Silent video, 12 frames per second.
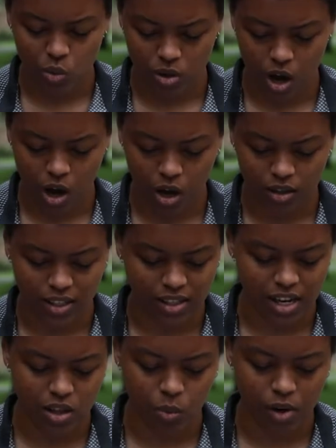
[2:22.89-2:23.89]
young to
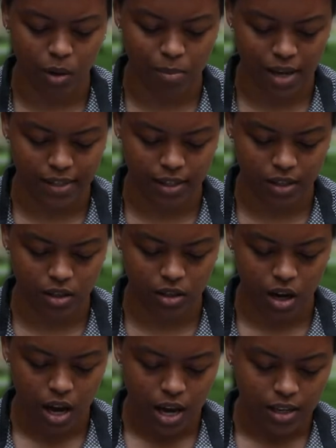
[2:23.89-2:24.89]
see the real message,
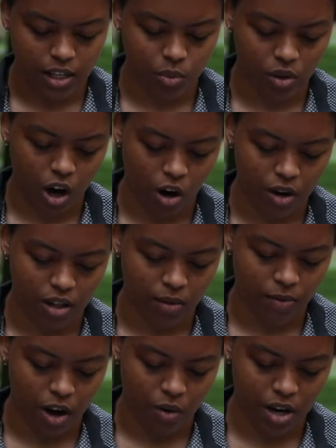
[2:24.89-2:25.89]
disregarding the
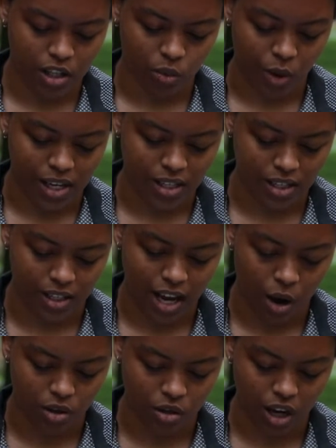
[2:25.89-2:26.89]
various racist
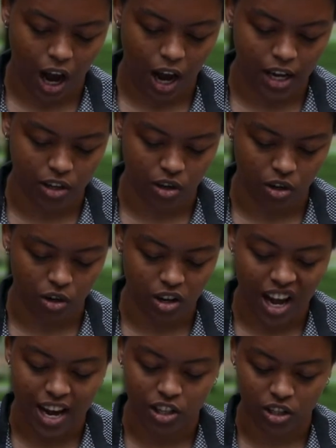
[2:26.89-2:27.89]
encounters I endured,
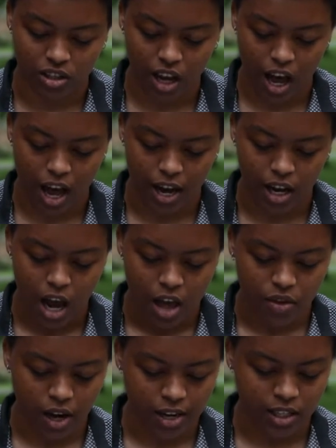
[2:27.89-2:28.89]
age aside,
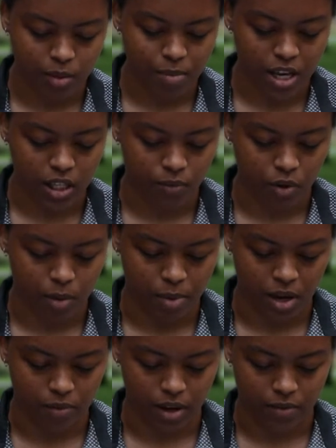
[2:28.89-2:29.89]
that I dismissed for the
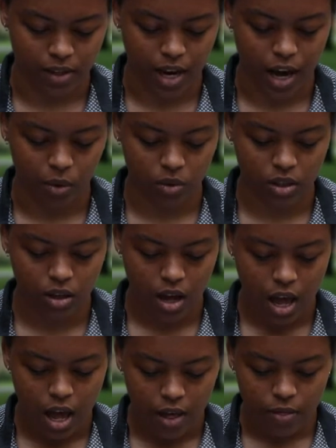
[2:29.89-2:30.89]
benefit of the doubt.
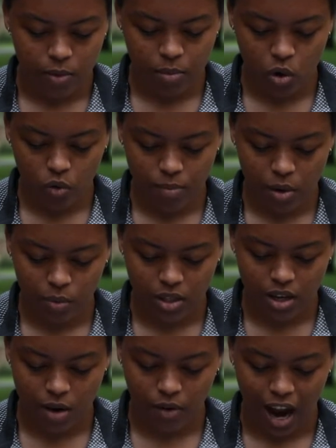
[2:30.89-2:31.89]
The movement was
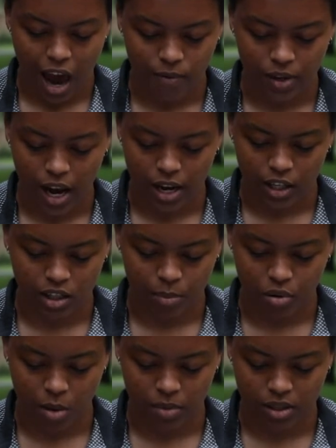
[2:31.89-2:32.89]
never advocating
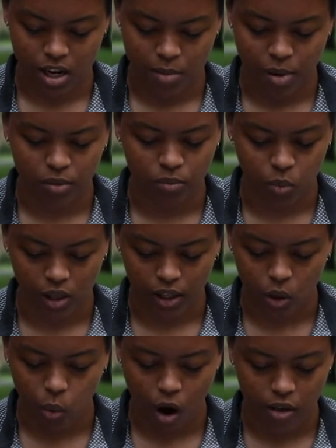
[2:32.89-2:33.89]
supremacy, but real
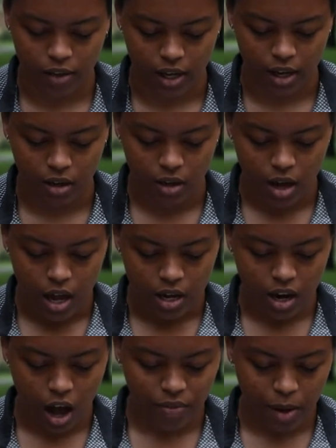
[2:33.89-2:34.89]
equality.
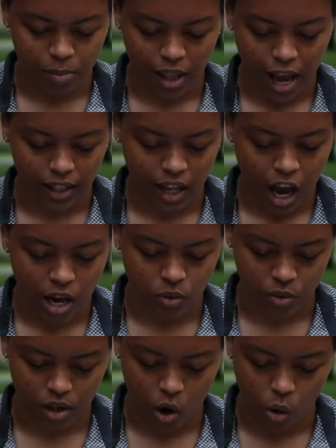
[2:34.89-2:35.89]
Not that black lives were
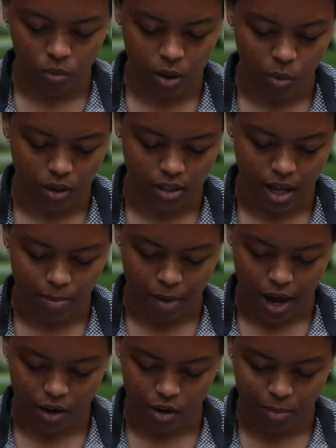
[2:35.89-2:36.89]
the only ones that
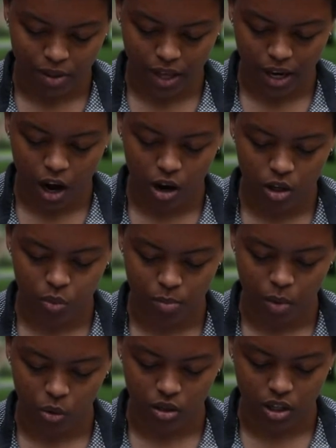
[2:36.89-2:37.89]
mattered, but that ours were
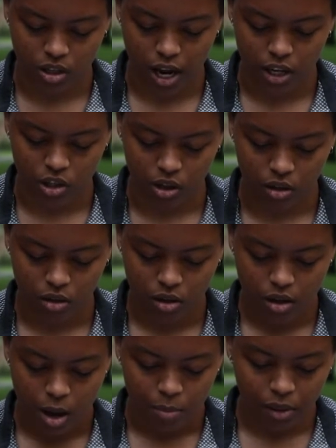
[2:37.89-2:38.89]
most in danger.
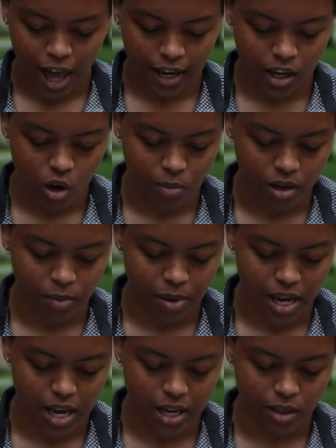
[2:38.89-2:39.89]
Black human
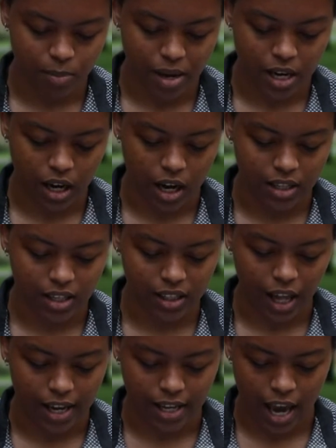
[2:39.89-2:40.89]
beings being hunted
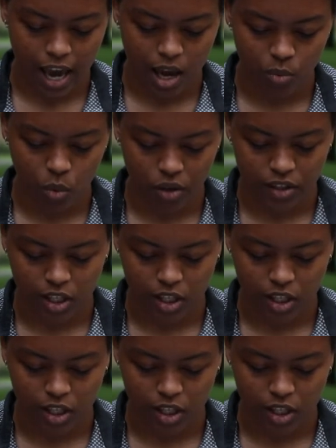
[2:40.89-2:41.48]
like game while the